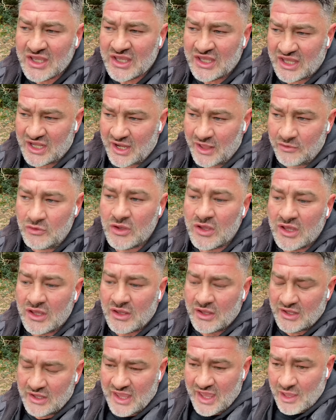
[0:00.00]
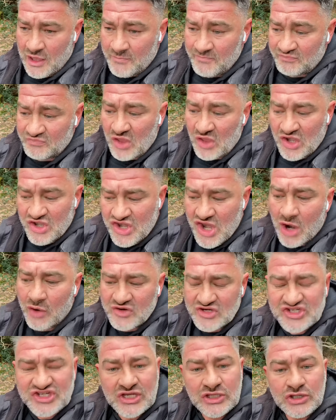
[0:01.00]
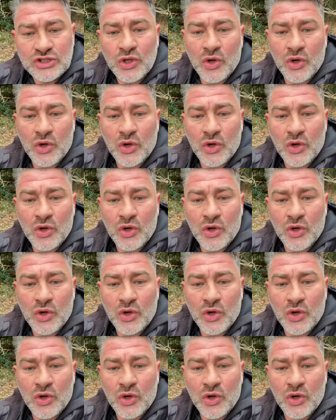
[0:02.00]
you know, nourishing